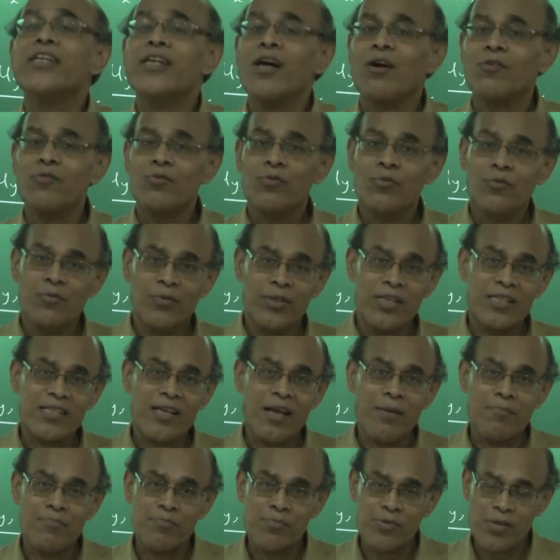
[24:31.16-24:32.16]
down with
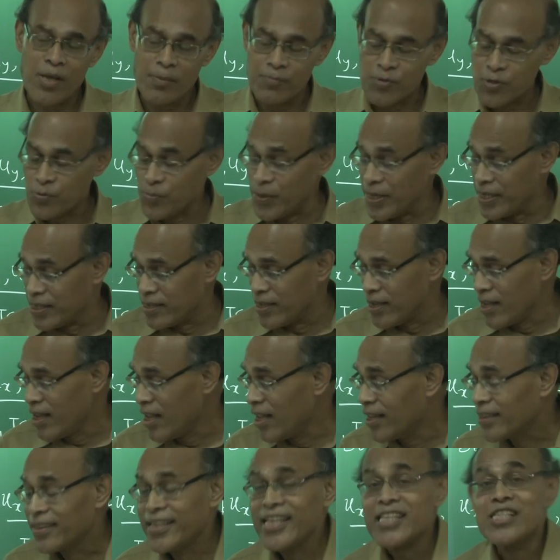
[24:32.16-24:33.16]
some speed.
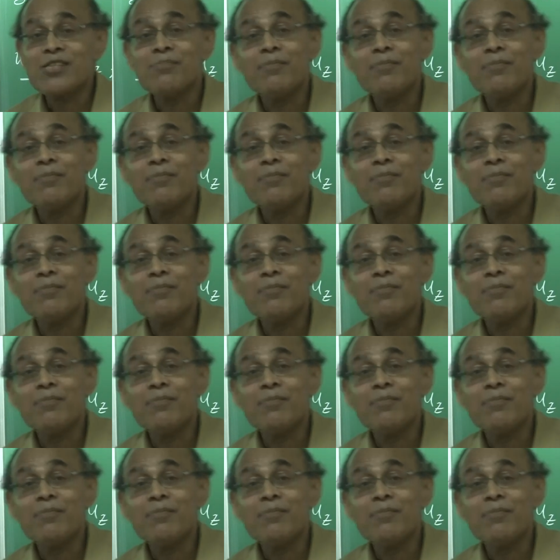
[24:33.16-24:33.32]
This